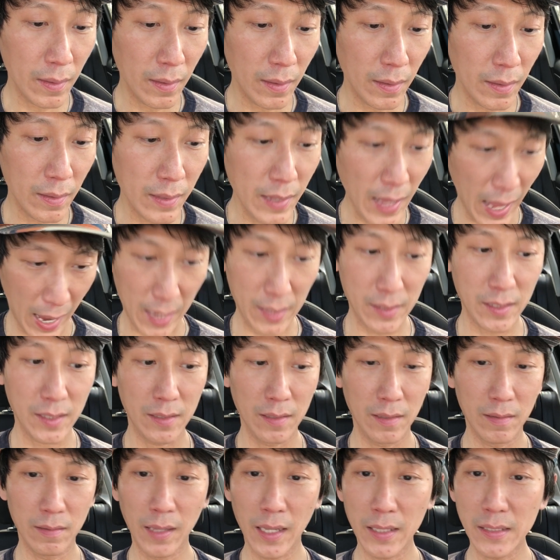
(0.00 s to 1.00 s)
yes,
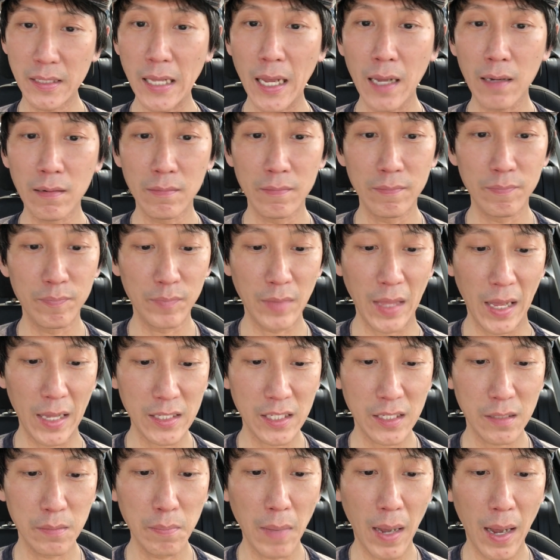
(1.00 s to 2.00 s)
that's it.
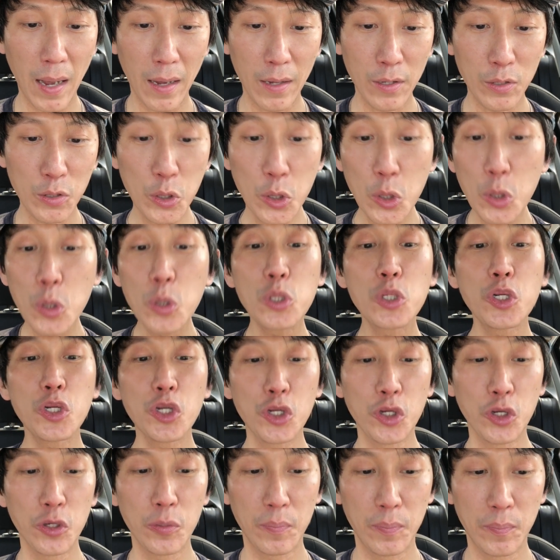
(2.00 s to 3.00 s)
That's my
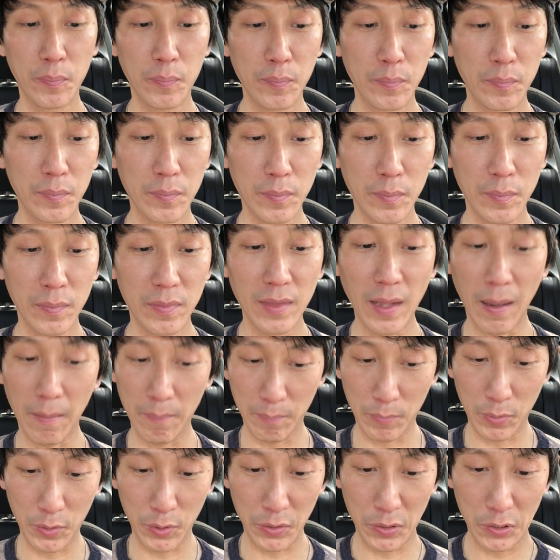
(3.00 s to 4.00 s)
YouTube
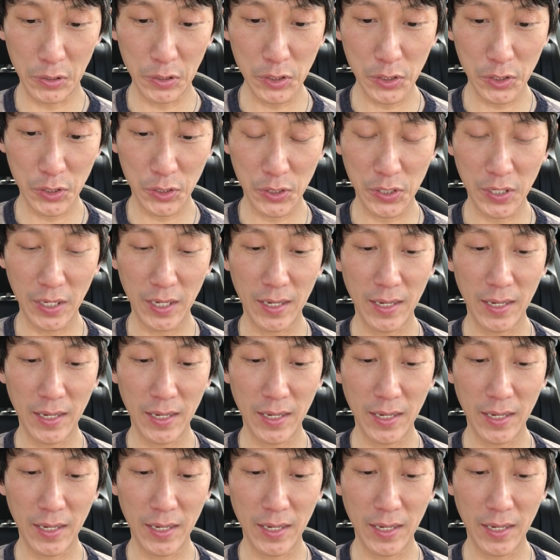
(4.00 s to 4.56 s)
numbers.